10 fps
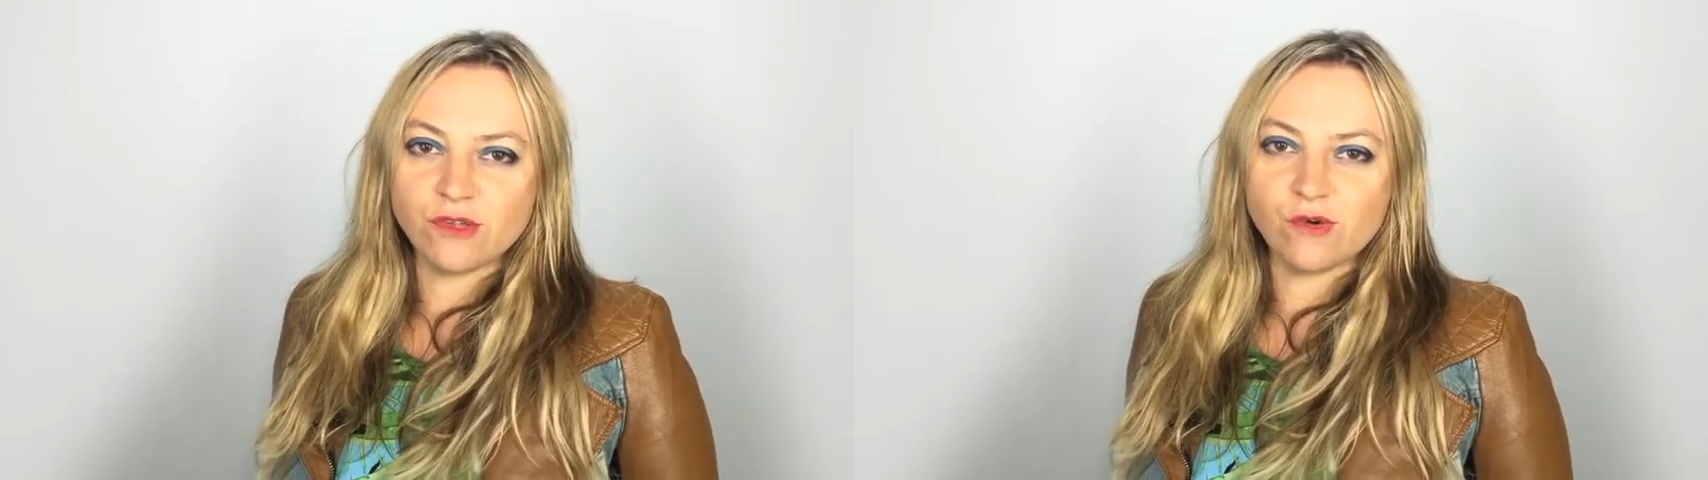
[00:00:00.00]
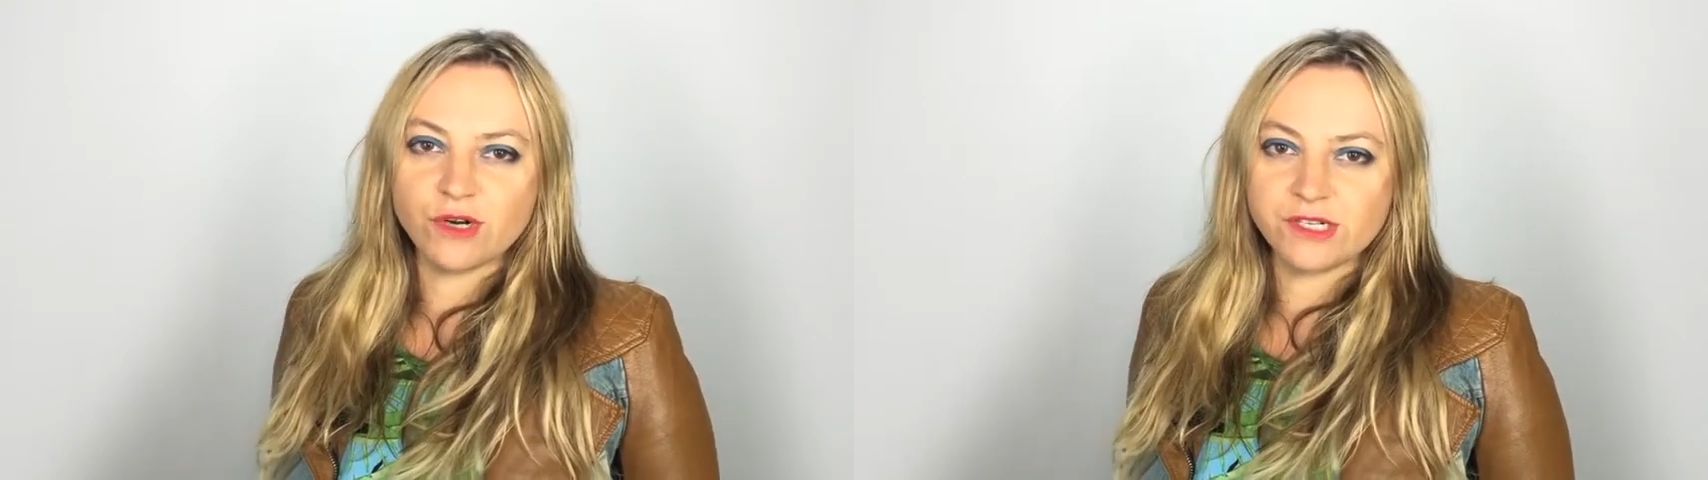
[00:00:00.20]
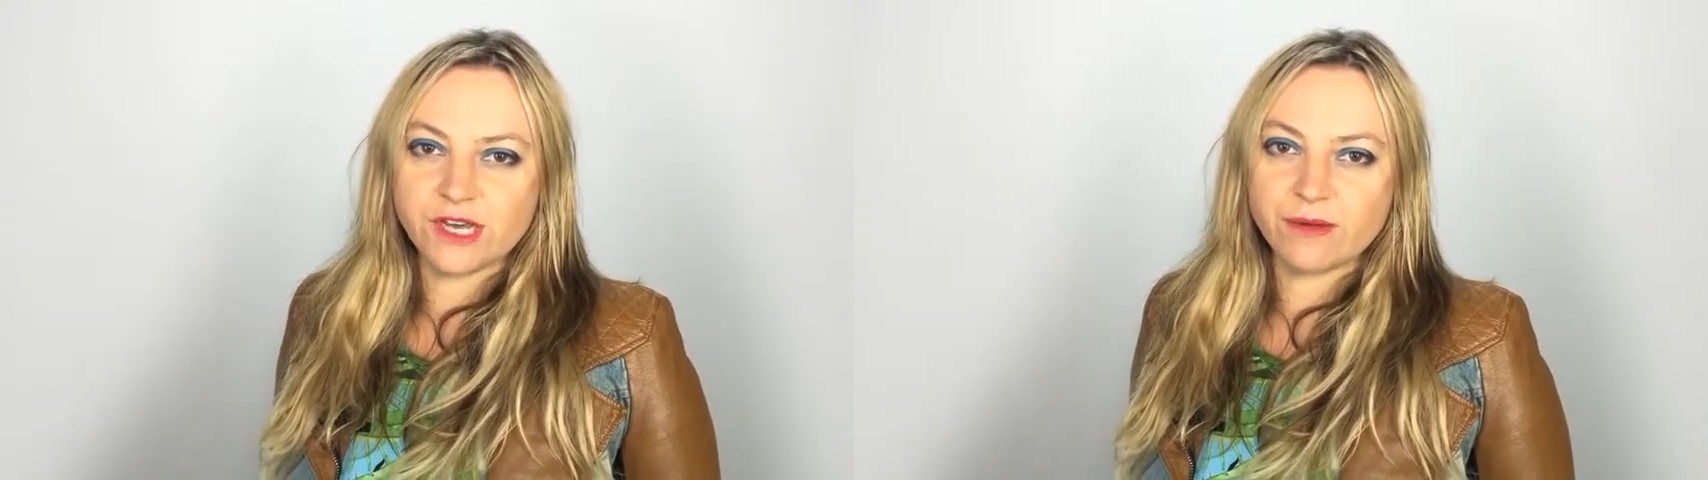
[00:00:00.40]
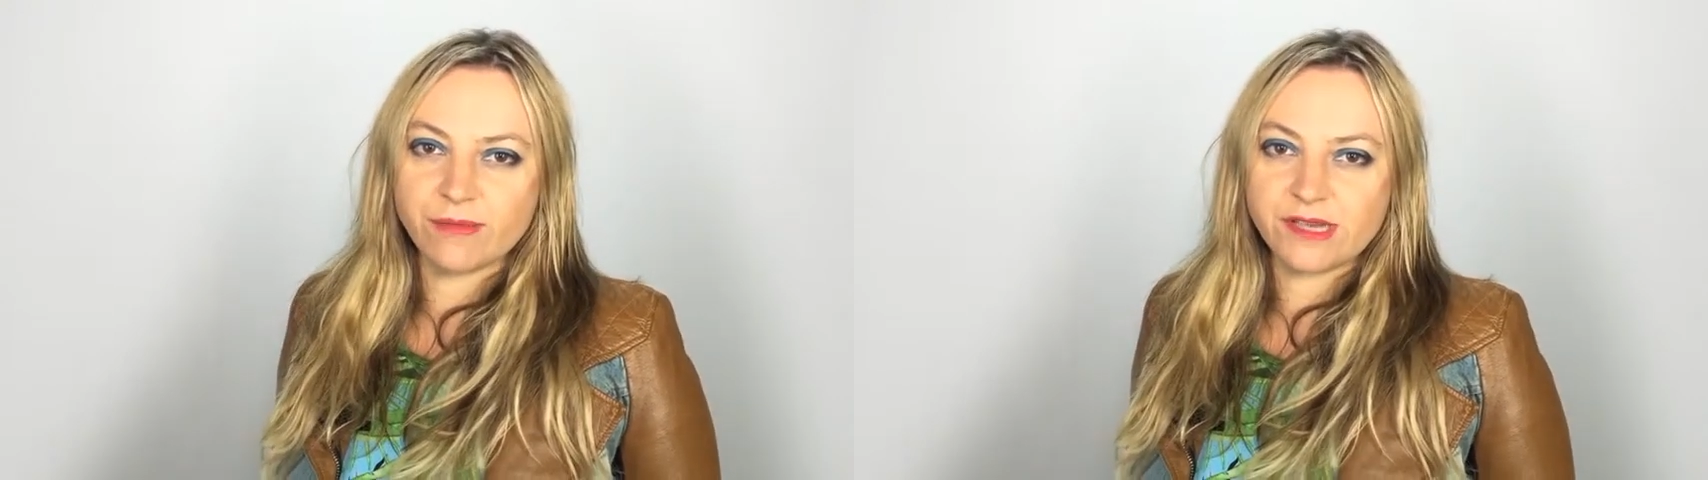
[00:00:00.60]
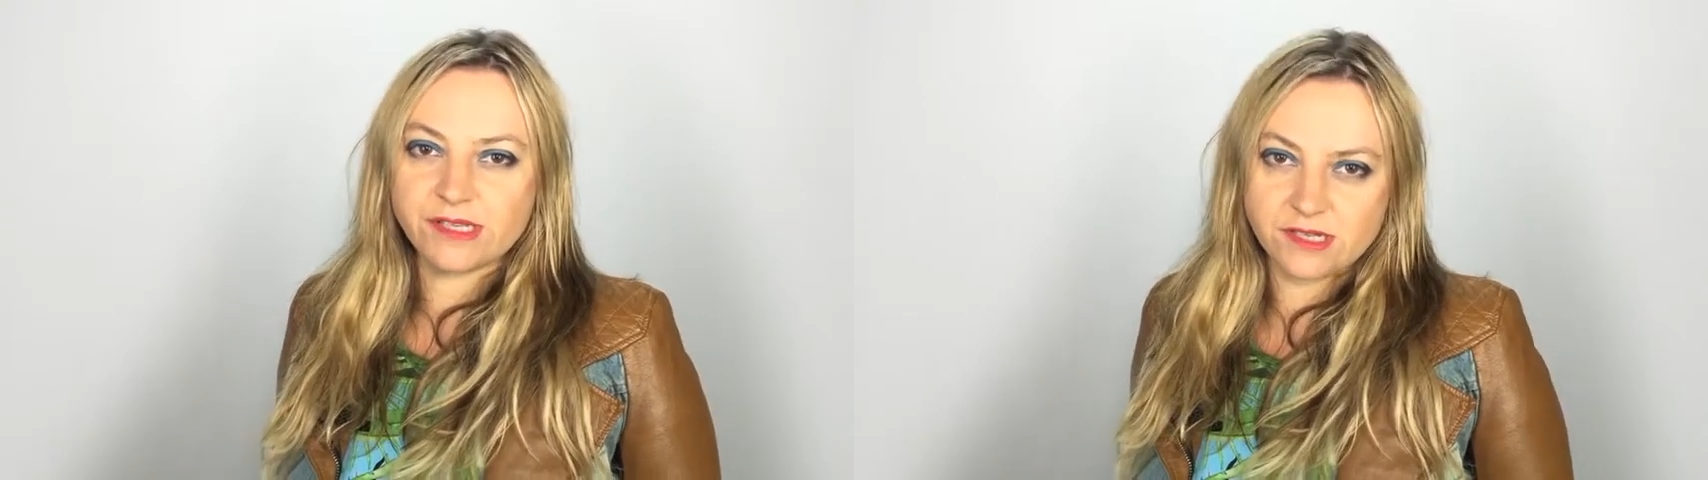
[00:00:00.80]
you what a
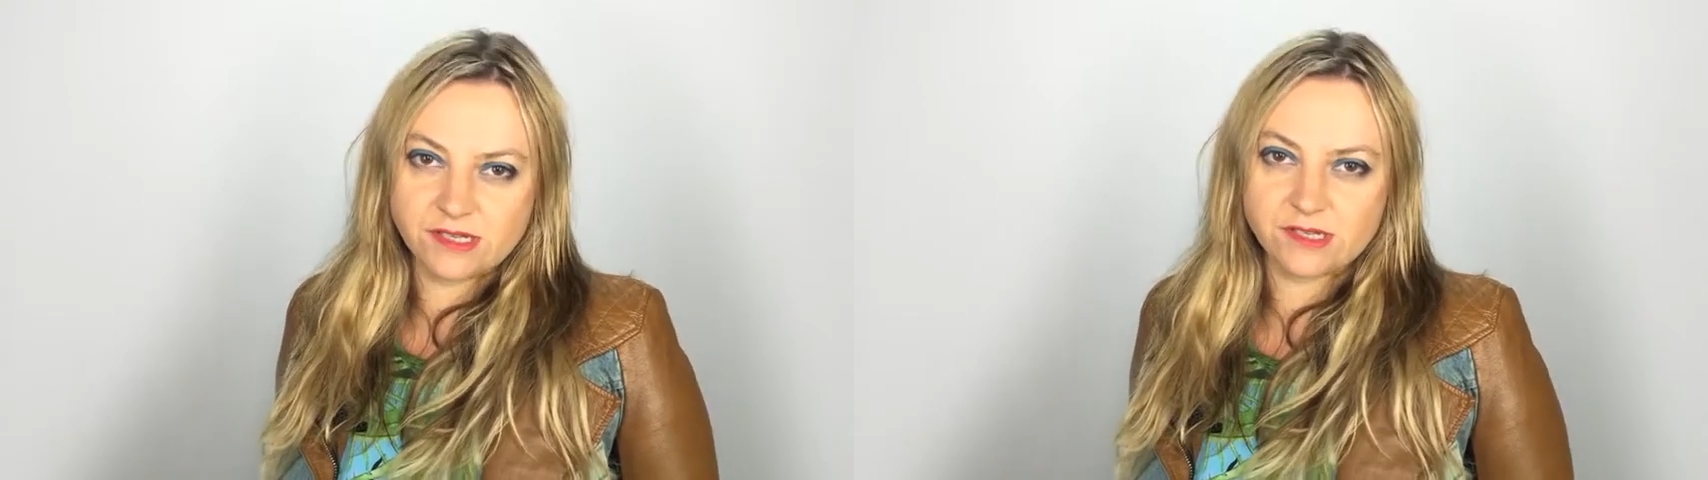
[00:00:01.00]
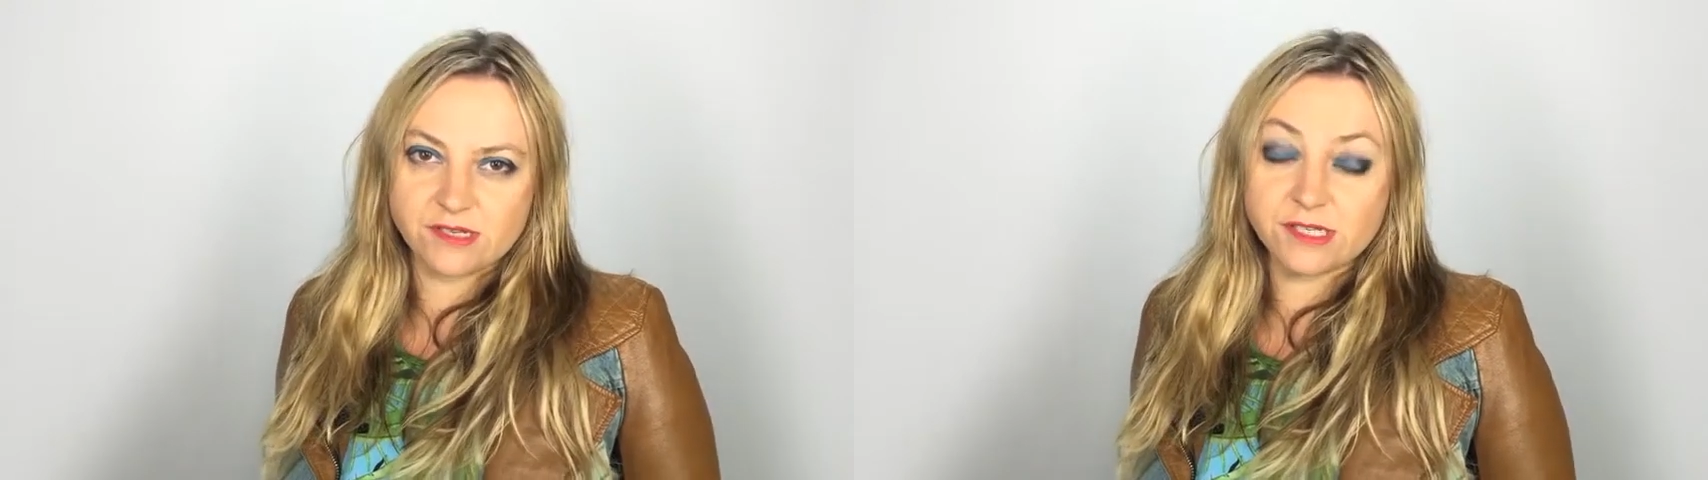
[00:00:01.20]
database is and